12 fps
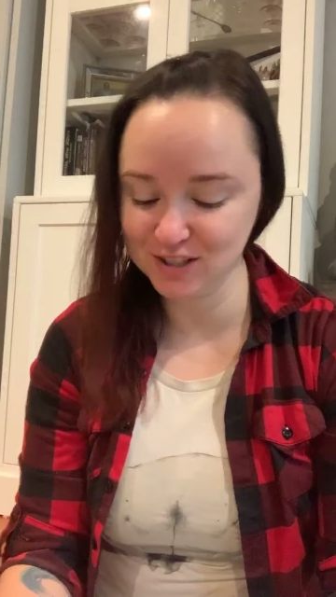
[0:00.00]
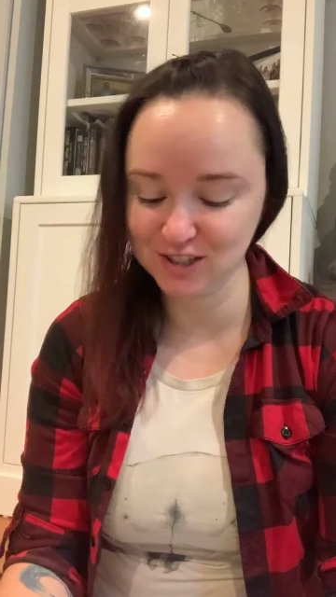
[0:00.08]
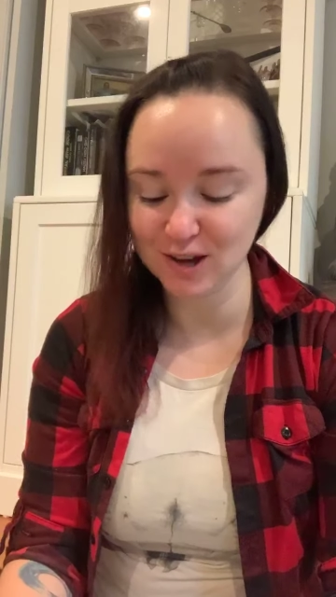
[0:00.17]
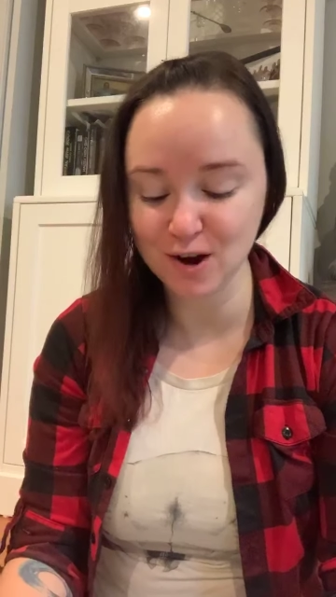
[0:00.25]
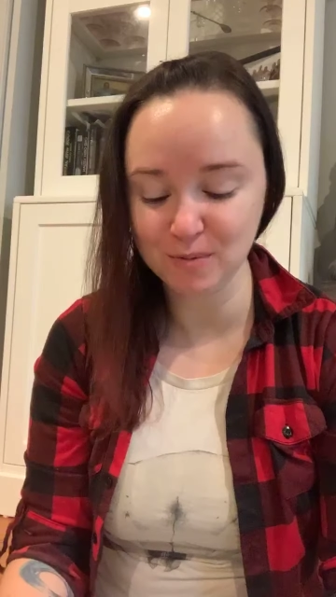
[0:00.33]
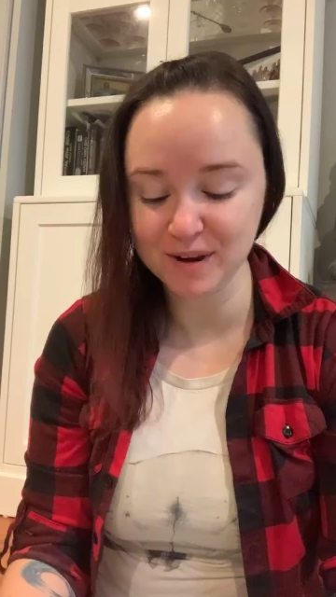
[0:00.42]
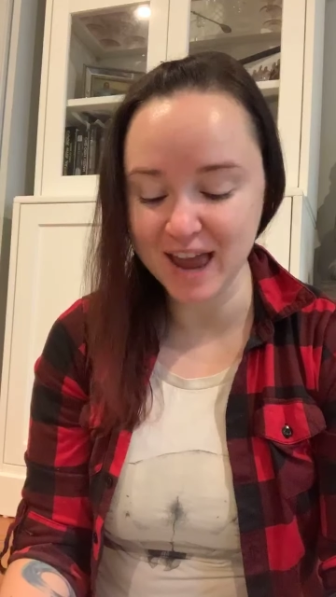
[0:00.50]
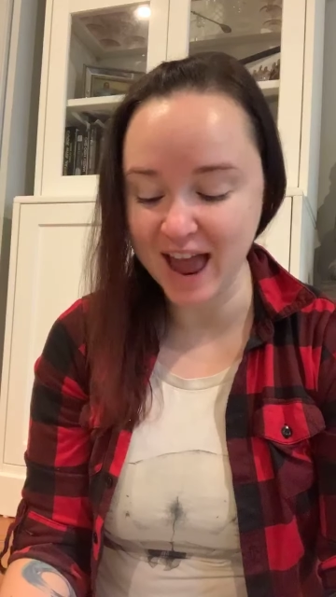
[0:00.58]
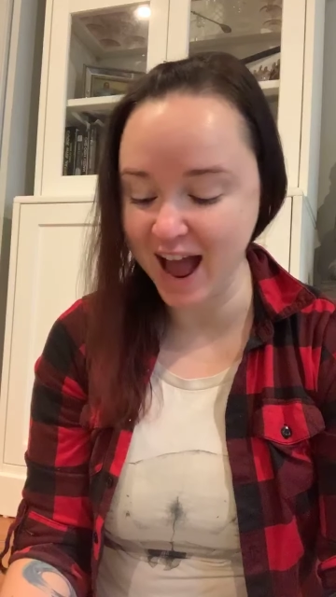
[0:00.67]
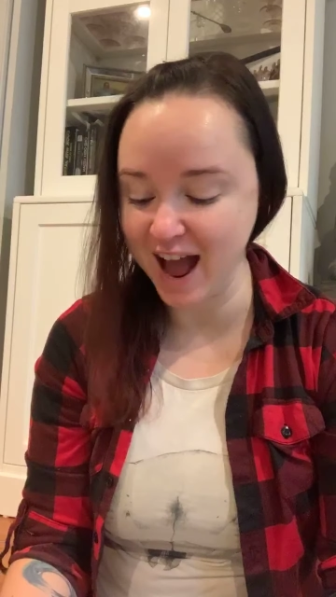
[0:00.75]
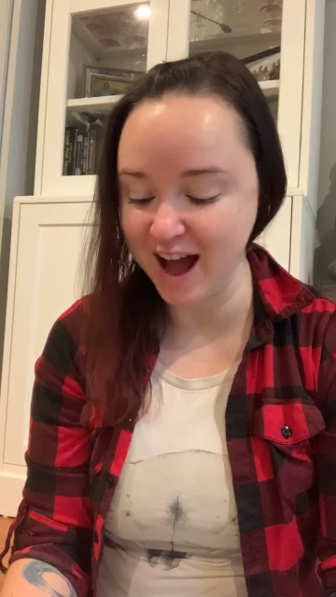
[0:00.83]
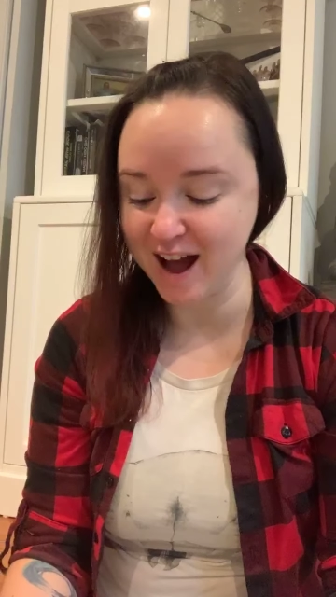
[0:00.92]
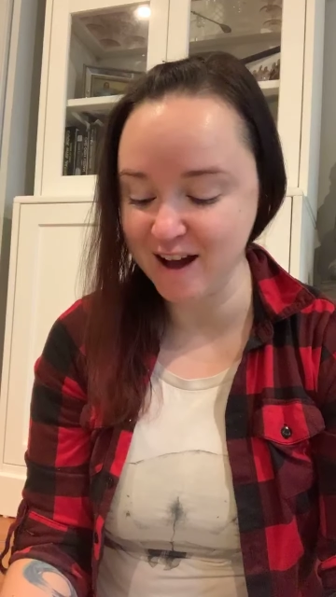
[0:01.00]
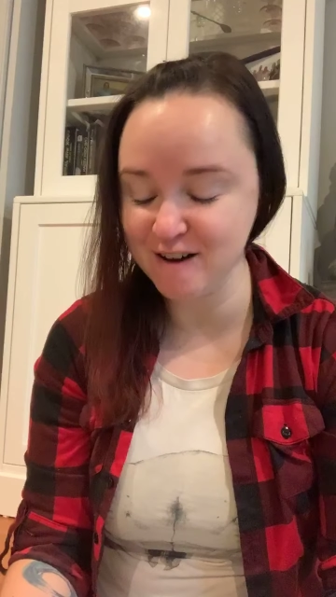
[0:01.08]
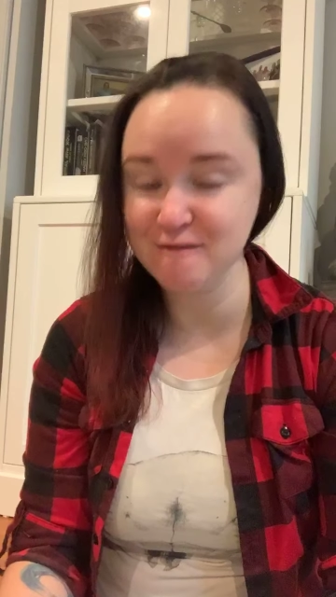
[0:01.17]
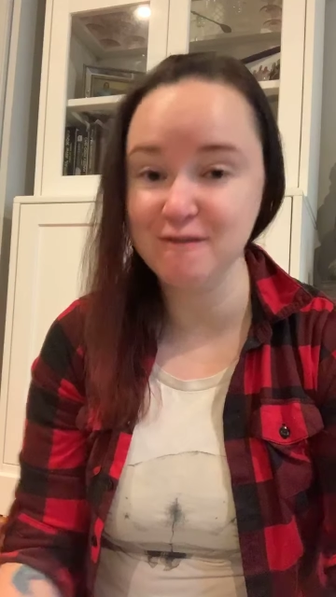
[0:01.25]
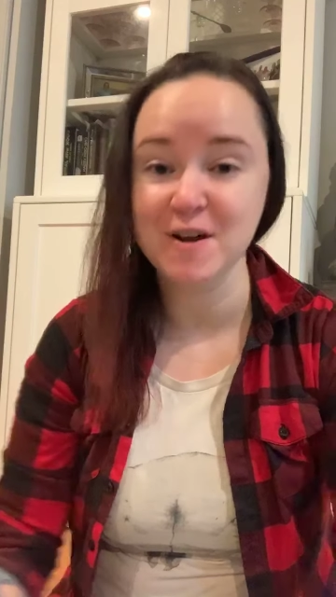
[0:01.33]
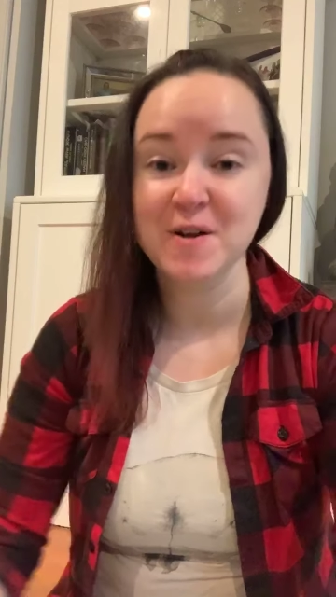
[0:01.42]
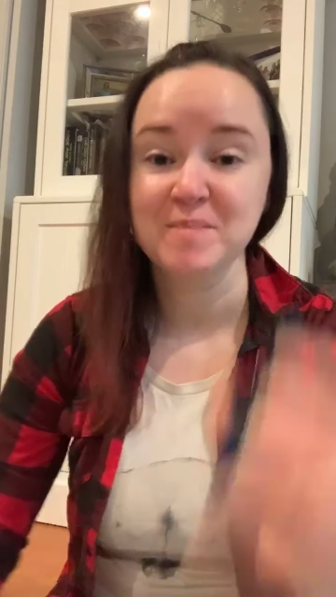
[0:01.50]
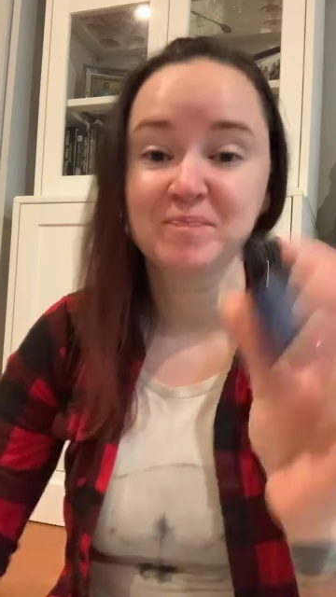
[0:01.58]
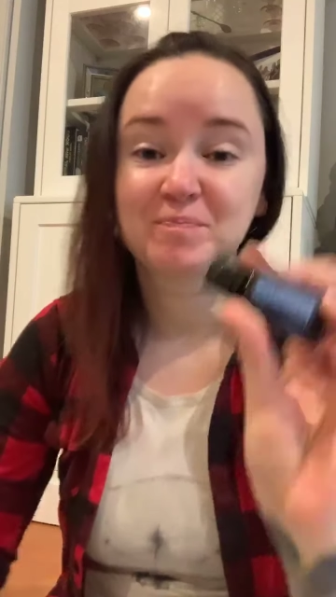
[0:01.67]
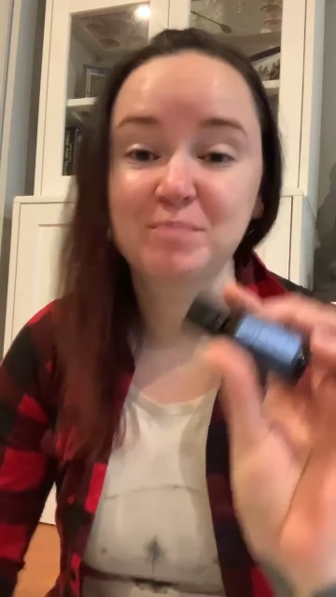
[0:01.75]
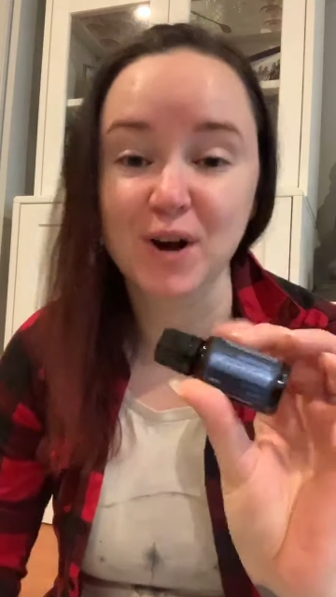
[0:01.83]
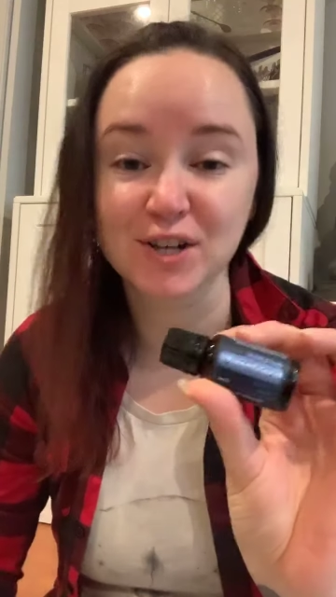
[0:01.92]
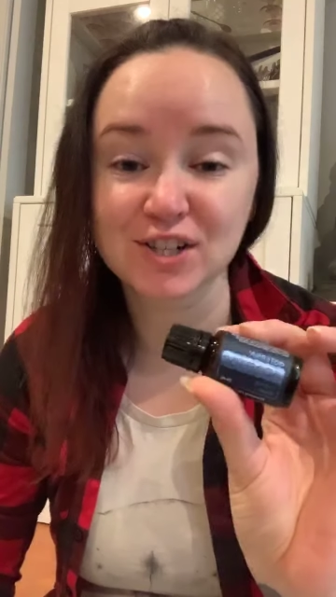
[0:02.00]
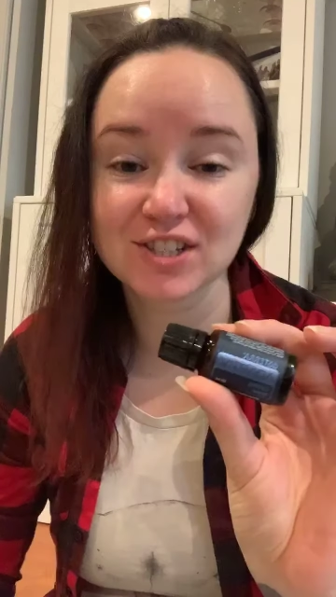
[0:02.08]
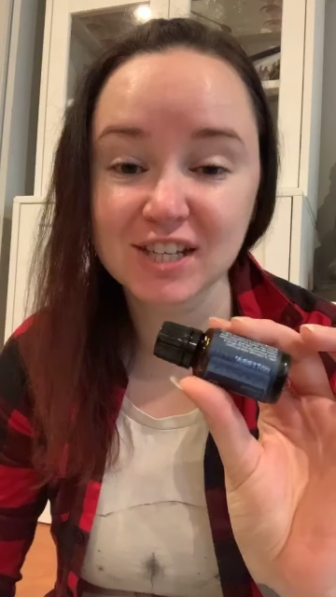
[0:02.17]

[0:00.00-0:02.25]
So we have purchase